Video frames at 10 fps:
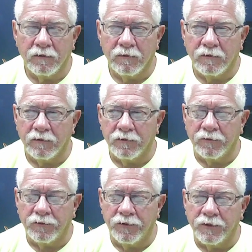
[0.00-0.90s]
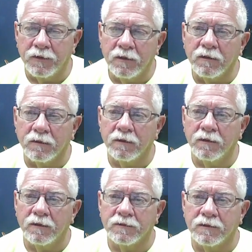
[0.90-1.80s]
The, the deal
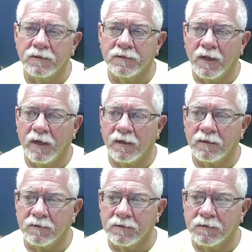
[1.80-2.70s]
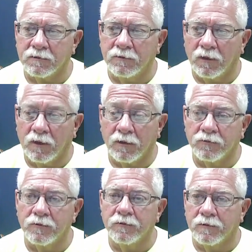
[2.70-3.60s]
is, is that there's a lot of
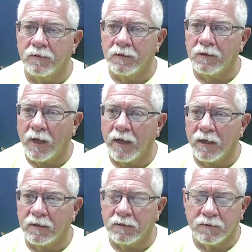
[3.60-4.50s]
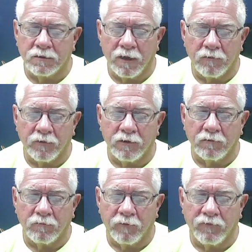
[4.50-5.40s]
truth to the adage that we
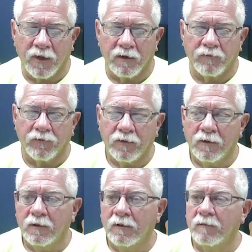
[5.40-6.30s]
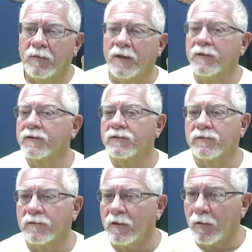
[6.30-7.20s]
we've kind of made this
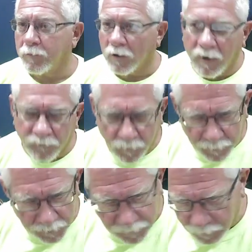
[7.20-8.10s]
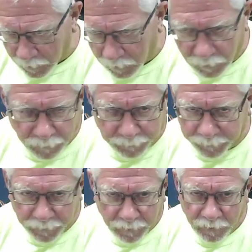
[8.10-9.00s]
uh, proverb into our
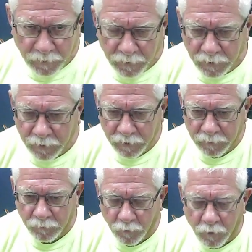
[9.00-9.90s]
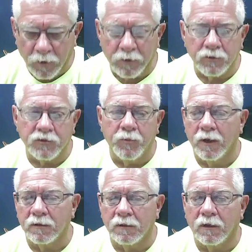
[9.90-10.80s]
own uh,
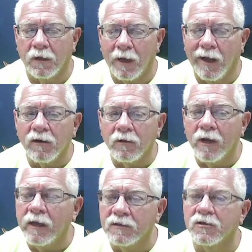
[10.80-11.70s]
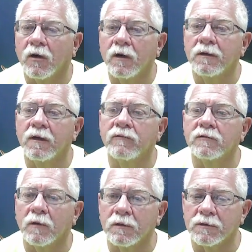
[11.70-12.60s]
but uh, idle hands are the
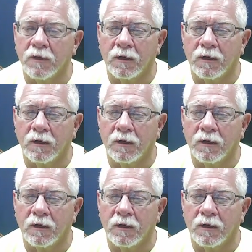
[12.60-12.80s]
devil's workshop.